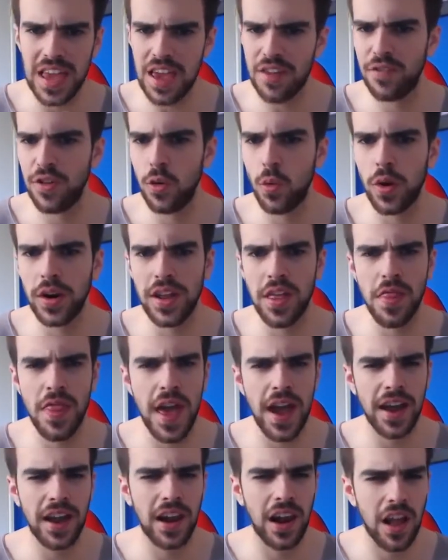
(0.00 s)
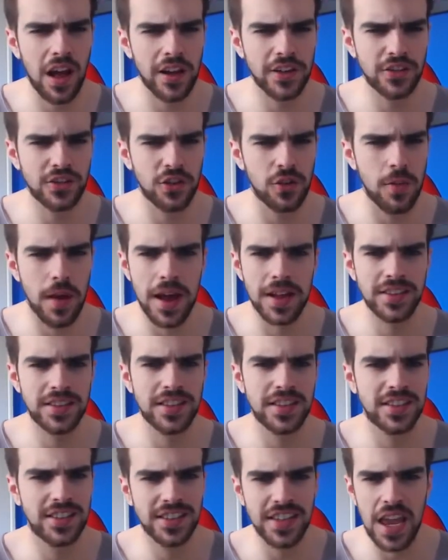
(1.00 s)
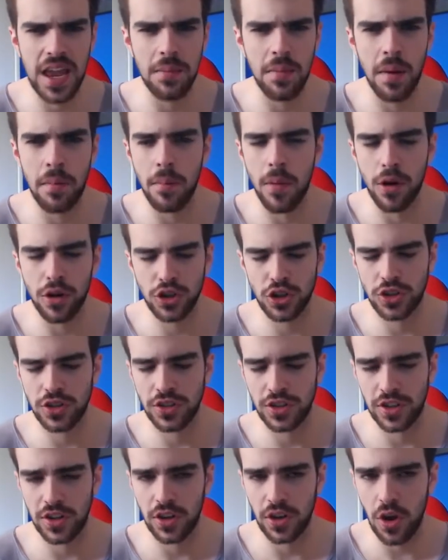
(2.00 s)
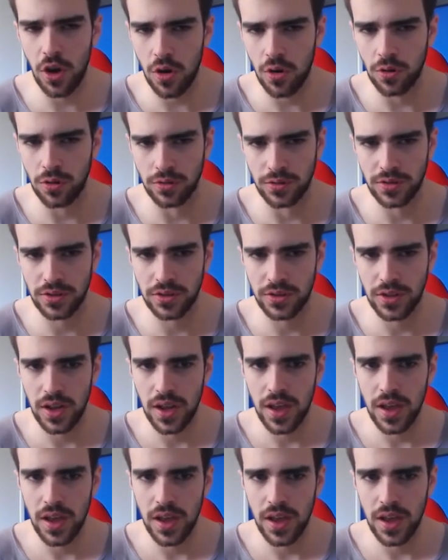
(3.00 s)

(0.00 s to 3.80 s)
everyone in that classroom has the same emotions and goals.